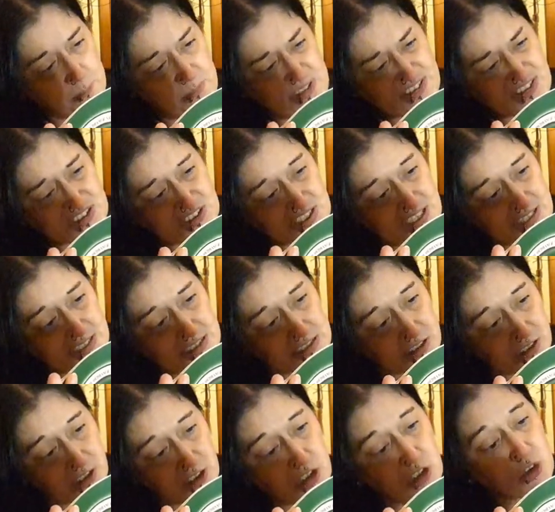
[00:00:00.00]
Mr.
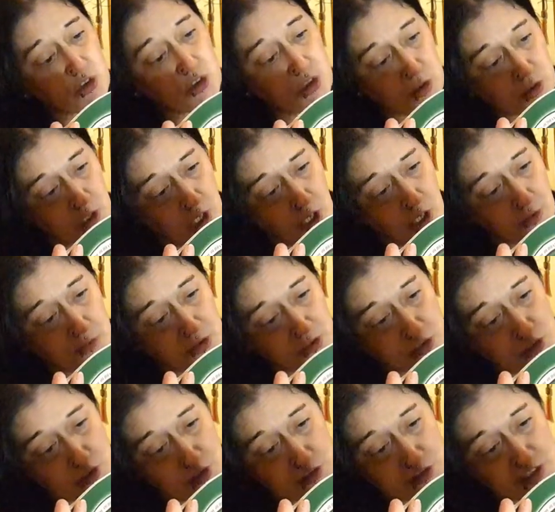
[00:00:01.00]
Taylor took on
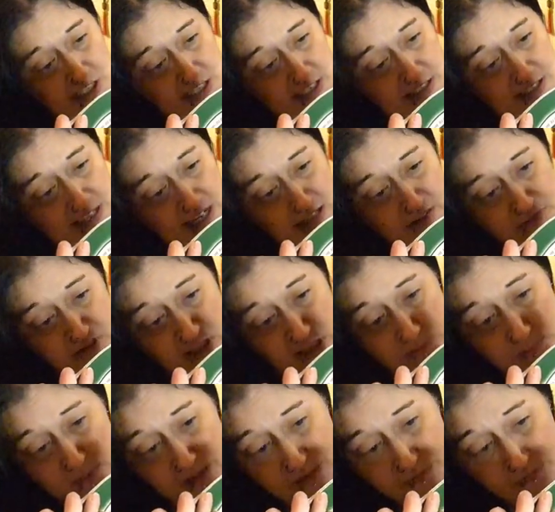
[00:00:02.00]
the church inn after
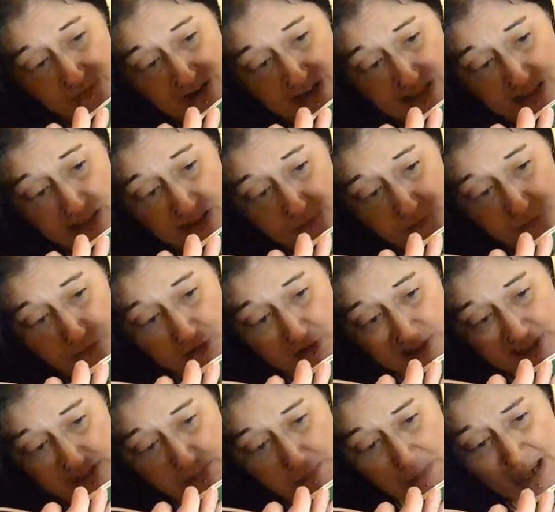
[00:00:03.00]
it had been vacant for
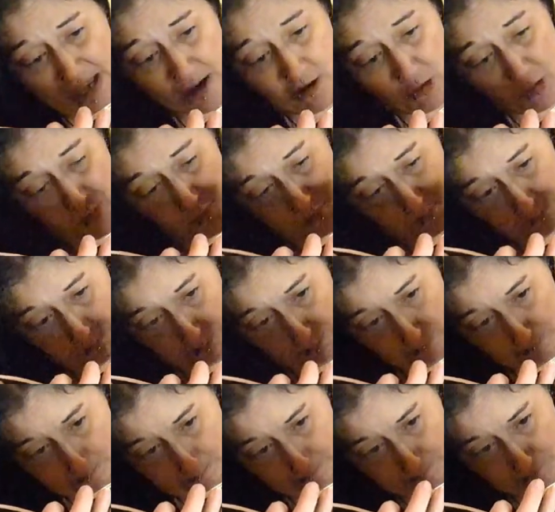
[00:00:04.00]
a spell.
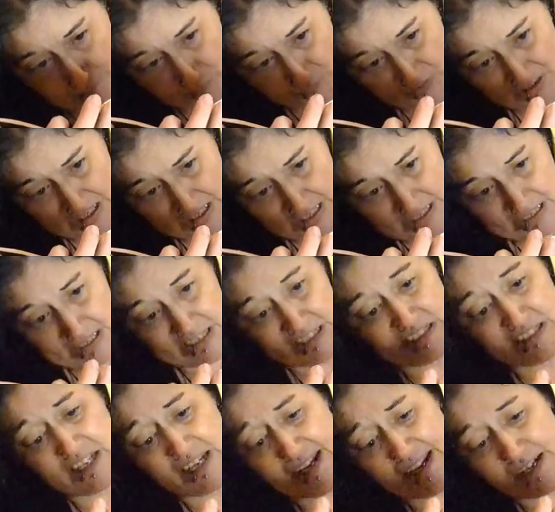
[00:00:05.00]

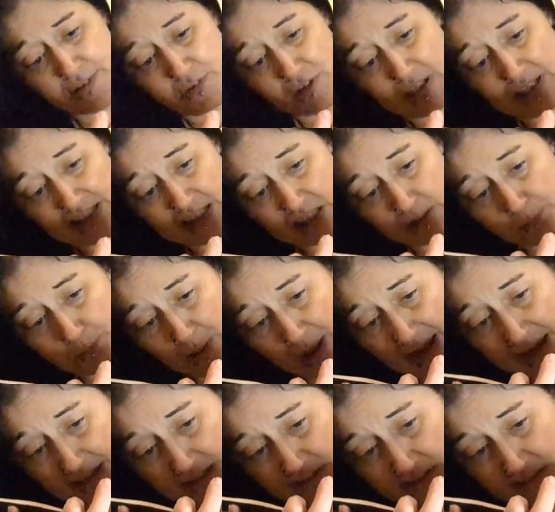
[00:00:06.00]
In need of a lick of
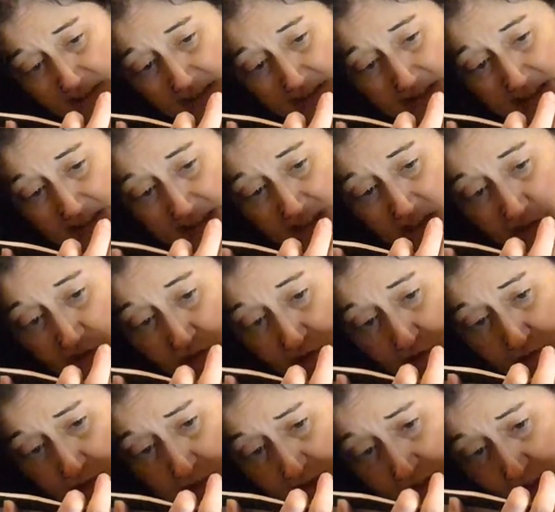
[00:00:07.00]
paint, he
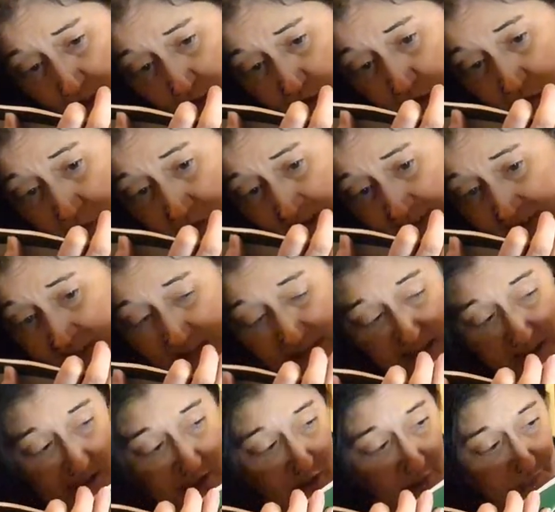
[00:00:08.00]
duly got
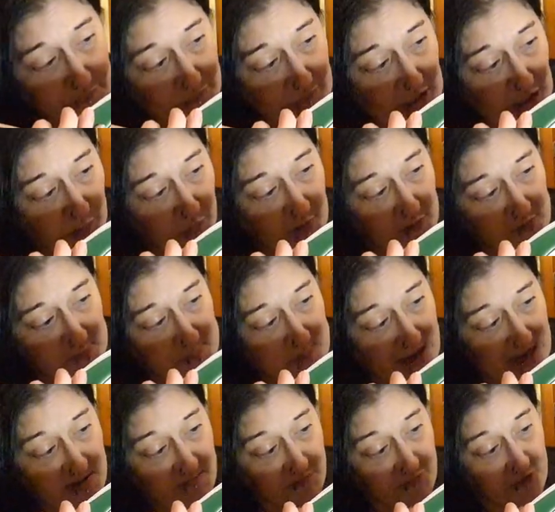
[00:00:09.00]
cracking with a
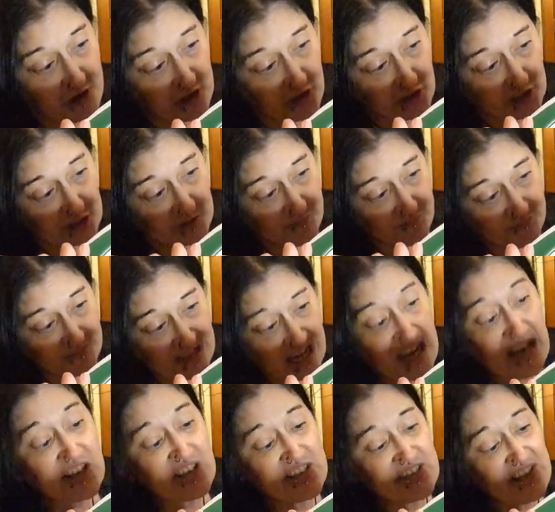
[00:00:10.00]
paintbrush,
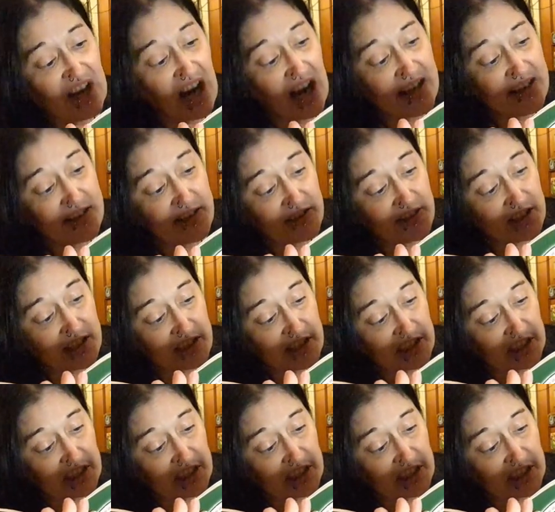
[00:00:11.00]
deciding to